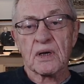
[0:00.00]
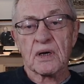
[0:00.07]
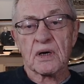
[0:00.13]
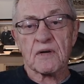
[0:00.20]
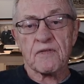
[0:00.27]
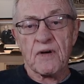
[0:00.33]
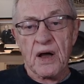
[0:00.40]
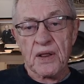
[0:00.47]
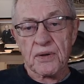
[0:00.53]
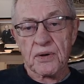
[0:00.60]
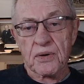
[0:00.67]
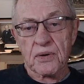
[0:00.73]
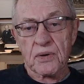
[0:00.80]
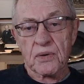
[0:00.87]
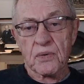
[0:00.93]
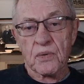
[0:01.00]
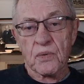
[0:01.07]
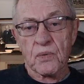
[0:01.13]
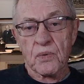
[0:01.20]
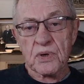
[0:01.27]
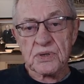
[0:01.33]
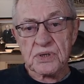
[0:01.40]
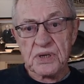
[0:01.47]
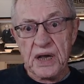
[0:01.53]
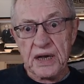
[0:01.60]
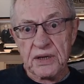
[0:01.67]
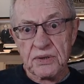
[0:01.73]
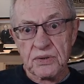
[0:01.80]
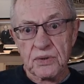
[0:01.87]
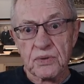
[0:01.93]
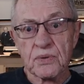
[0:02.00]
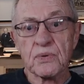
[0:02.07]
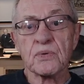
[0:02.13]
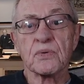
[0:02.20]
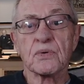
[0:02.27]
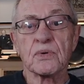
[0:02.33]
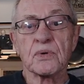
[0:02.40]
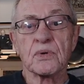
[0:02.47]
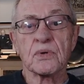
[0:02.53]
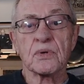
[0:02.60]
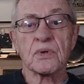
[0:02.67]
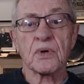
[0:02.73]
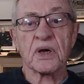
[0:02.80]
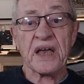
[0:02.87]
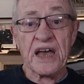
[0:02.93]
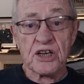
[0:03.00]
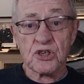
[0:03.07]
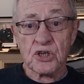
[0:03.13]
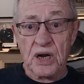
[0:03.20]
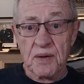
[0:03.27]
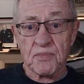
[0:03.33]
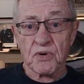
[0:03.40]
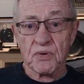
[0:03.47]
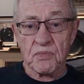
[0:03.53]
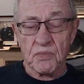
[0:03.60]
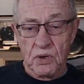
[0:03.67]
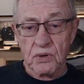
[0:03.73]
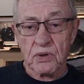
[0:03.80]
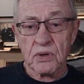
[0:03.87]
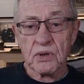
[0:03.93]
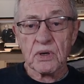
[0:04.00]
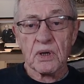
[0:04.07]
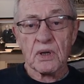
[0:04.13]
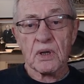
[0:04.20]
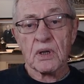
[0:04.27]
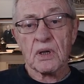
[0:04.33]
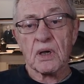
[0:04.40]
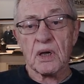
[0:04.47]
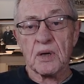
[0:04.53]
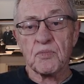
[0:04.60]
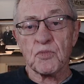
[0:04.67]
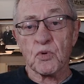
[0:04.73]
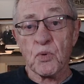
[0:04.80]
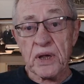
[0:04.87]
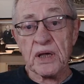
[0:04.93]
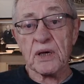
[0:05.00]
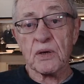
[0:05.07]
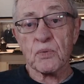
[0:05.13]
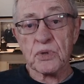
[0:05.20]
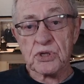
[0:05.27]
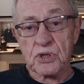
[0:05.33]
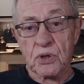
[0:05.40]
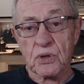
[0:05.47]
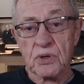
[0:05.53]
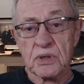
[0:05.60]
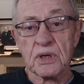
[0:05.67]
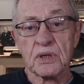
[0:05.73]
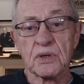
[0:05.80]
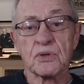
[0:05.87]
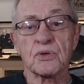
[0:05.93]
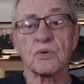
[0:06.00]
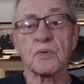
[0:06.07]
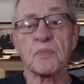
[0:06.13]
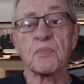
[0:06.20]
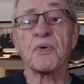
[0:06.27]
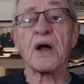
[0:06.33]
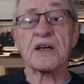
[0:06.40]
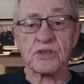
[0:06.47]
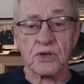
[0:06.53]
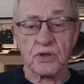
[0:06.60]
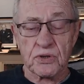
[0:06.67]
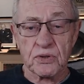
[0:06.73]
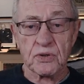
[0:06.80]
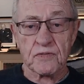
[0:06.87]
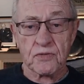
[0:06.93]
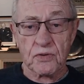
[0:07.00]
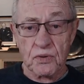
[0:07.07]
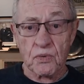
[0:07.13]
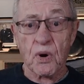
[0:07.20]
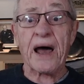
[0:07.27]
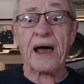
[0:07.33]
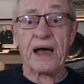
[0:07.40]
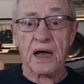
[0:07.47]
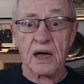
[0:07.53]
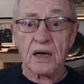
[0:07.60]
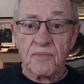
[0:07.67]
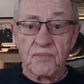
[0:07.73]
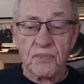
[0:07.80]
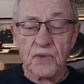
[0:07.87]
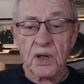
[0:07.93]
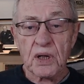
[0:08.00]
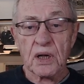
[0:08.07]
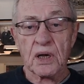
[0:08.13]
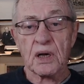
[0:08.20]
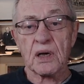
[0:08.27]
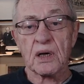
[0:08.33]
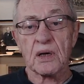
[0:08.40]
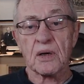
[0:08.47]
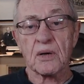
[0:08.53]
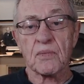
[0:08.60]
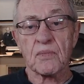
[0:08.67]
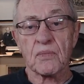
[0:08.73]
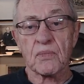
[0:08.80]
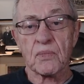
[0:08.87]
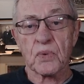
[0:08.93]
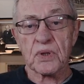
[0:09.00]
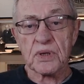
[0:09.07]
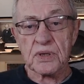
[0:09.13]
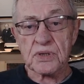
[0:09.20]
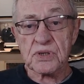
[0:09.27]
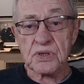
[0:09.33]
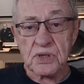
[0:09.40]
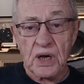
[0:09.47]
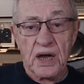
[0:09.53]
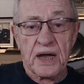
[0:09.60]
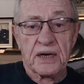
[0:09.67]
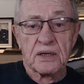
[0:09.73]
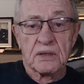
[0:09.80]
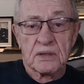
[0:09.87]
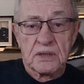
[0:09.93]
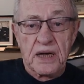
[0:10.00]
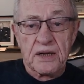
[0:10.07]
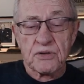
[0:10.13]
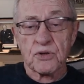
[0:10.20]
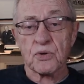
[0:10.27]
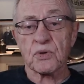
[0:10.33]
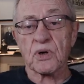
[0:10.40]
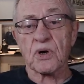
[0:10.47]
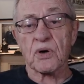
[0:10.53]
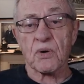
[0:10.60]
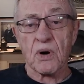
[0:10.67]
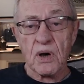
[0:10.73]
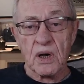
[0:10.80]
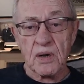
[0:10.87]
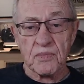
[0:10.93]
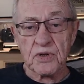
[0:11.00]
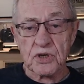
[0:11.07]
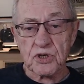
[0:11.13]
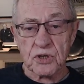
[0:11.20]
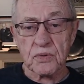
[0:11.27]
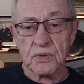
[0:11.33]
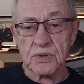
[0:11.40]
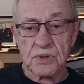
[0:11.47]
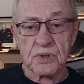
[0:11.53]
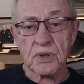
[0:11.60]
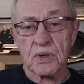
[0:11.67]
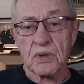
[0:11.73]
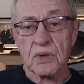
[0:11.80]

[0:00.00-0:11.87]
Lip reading: Her father was taken to a gas chamber and murdered. And Maria was turned into a prostitute for the Reich, with a sign tattooed on her arm that she was